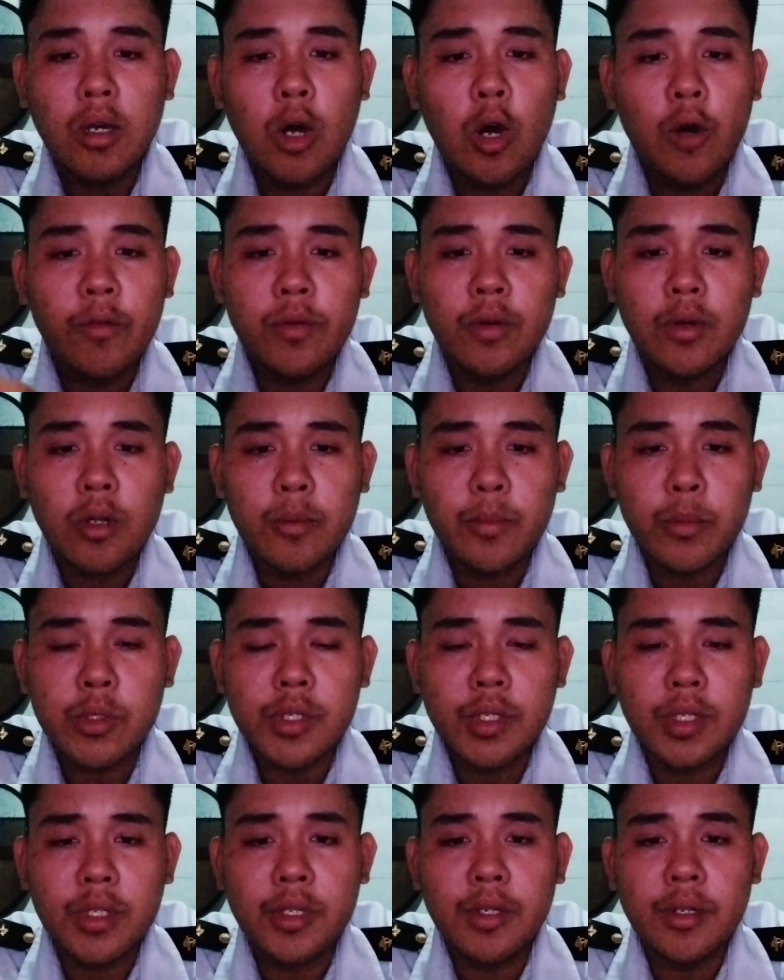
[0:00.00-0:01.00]
overall
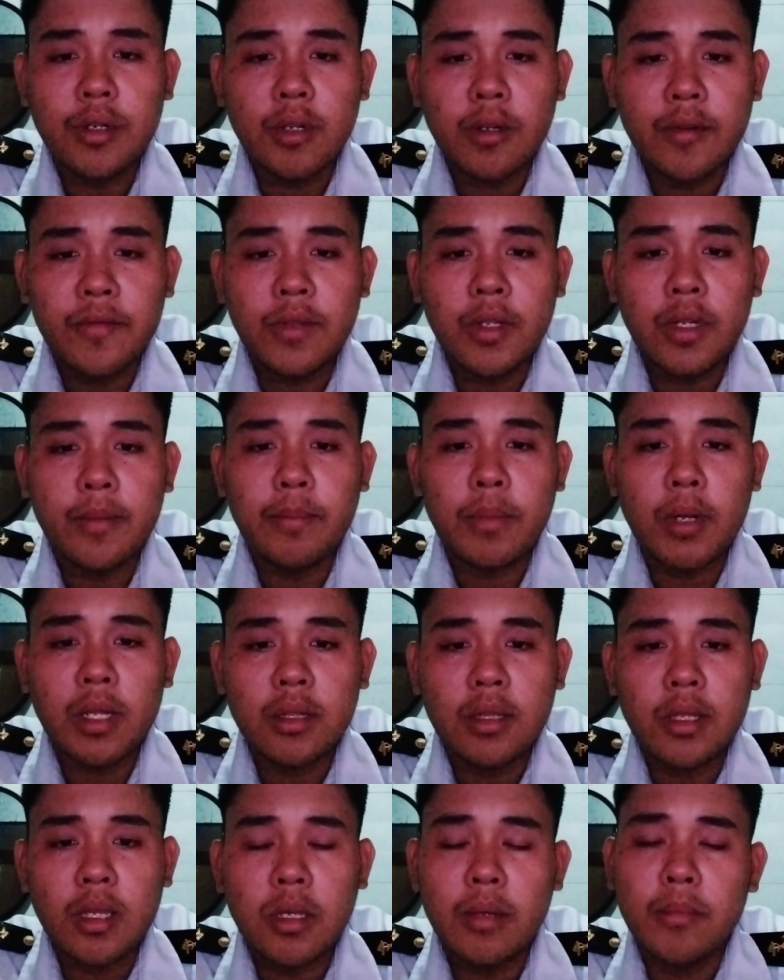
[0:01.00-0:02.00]
procedure of the
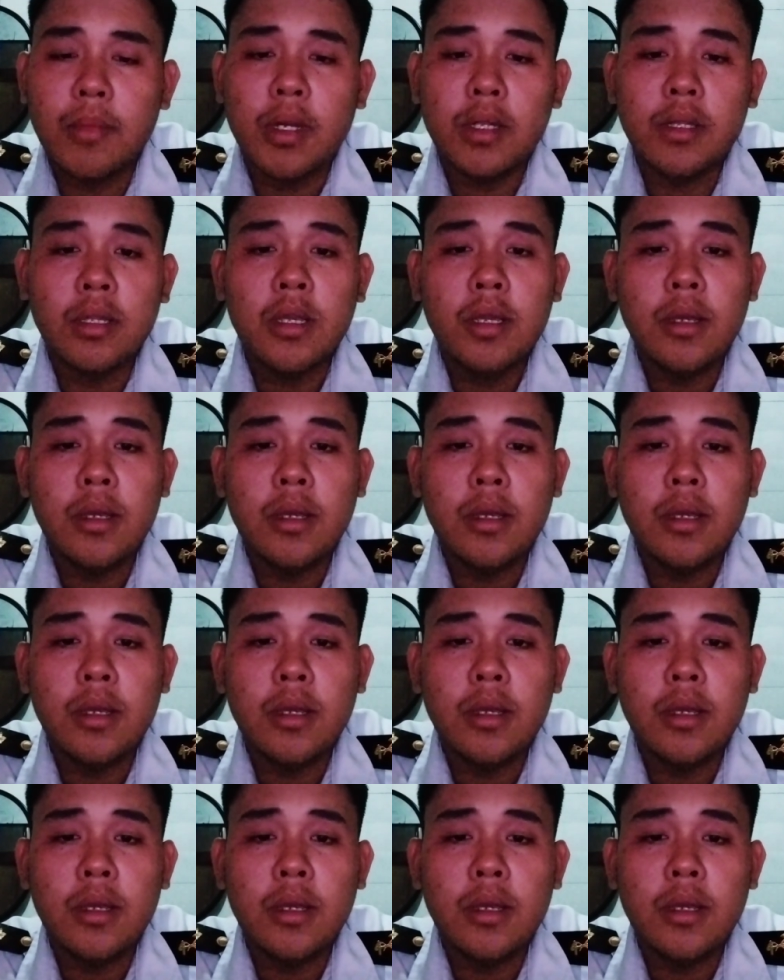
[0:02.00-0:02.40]
plotting, but